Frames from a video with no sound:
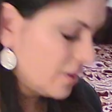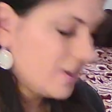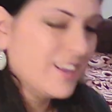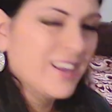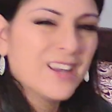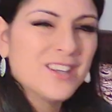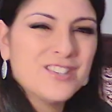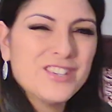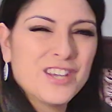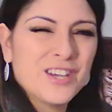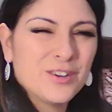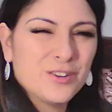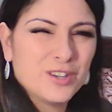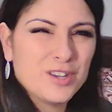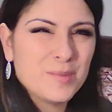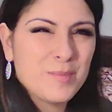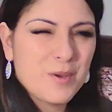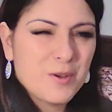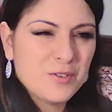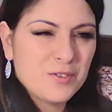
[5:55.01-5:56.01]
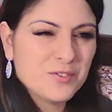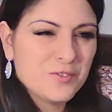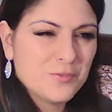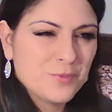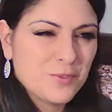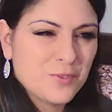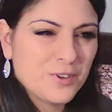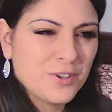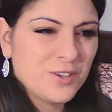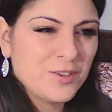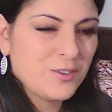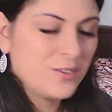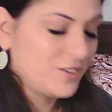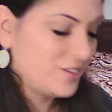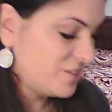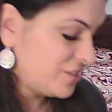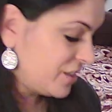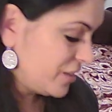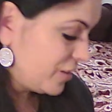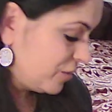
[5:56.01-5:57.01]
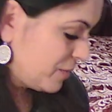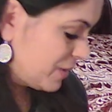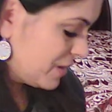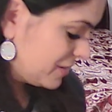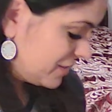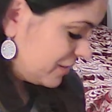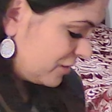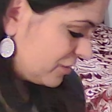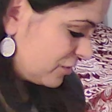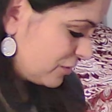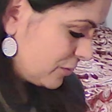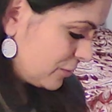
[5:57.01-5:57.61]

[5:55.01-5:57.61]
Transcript: And a channeled emotion for you, a channeled message.